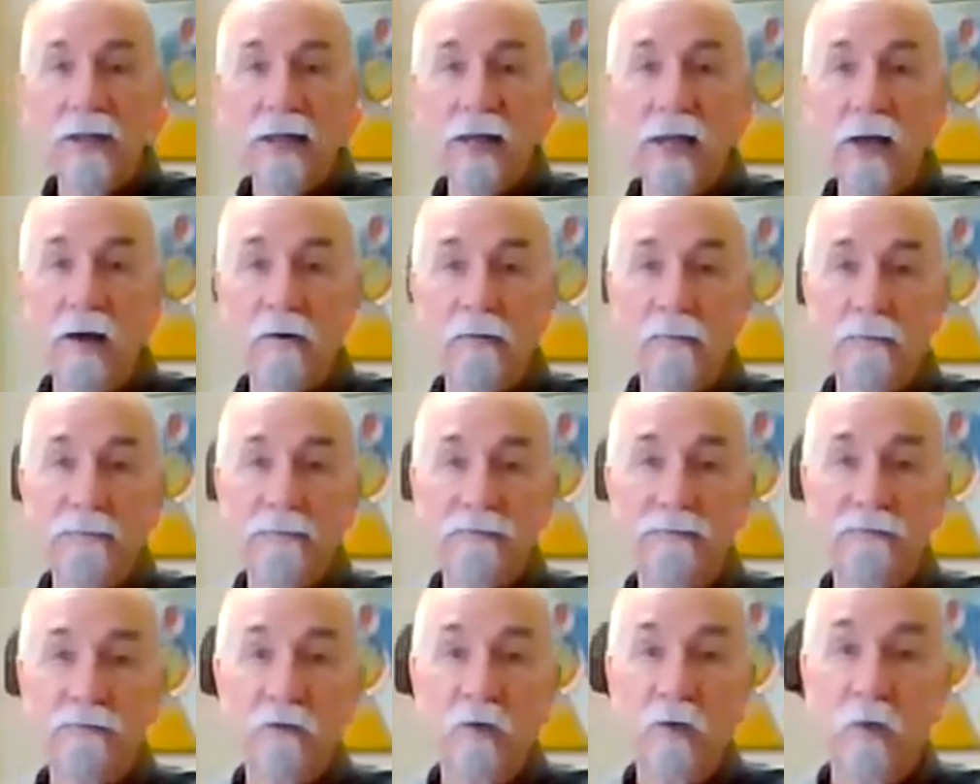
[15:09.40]
Now,
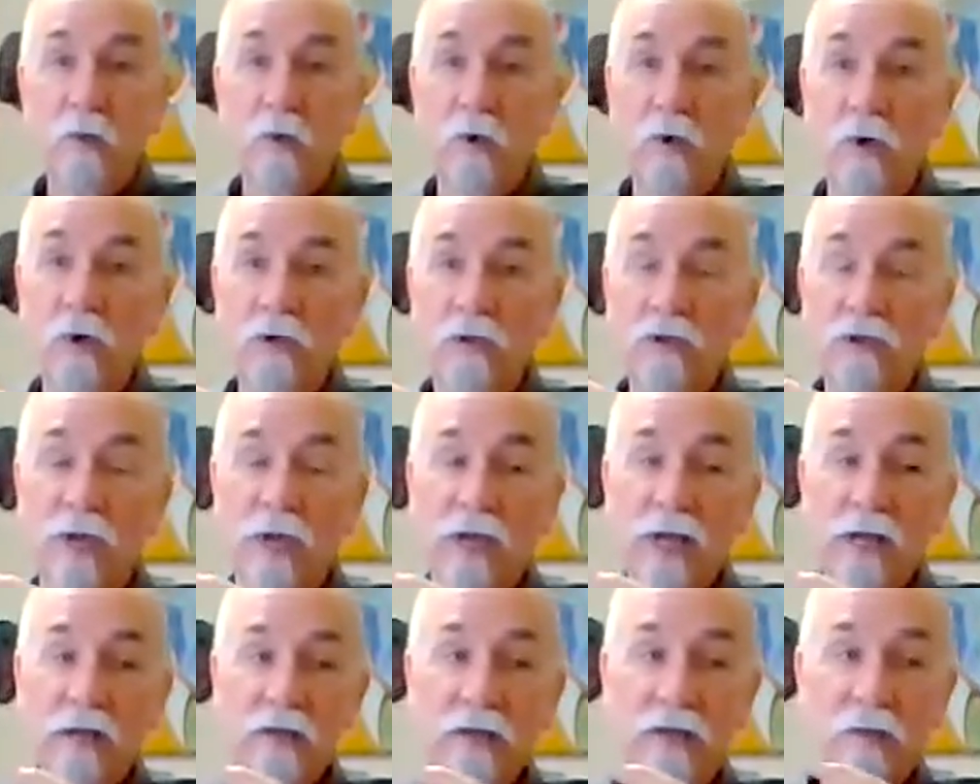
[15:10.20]
we're going to
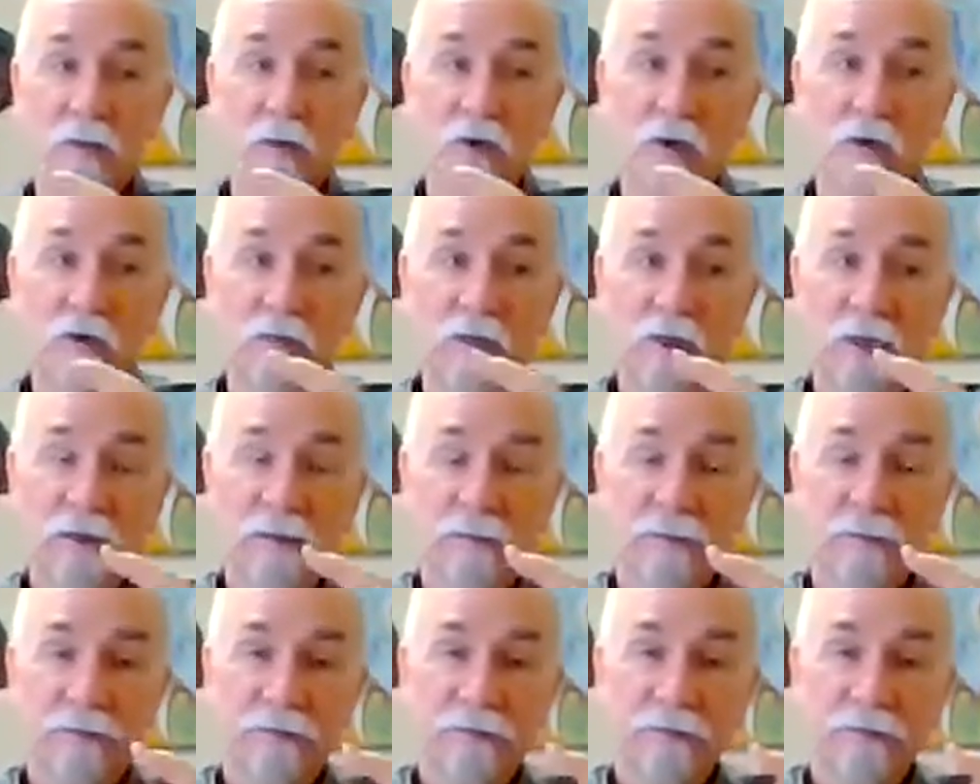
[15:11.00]
change the movement.